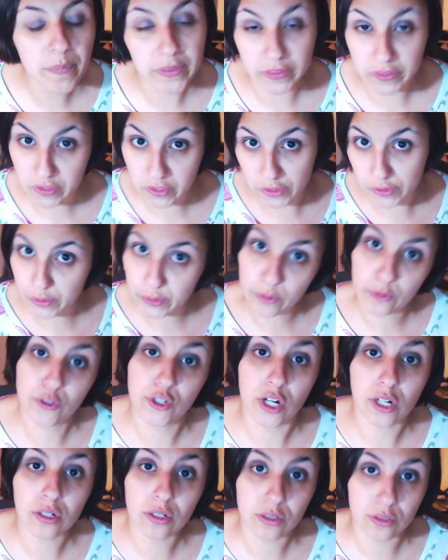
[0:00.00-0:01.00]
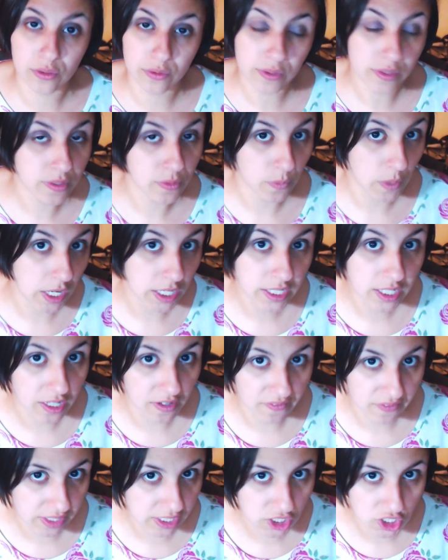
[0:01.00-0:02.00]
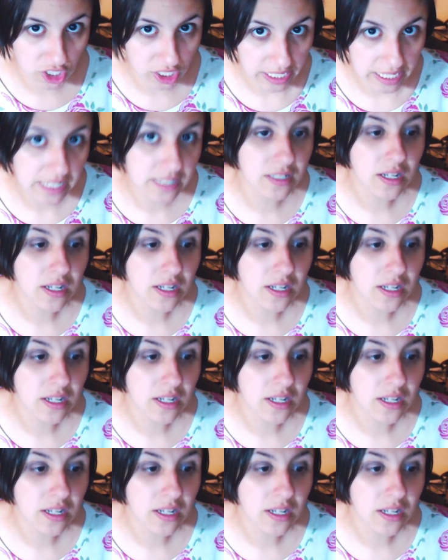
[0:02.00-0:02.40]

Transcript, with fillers: It's the new Jungle Cruise one in Adventureland.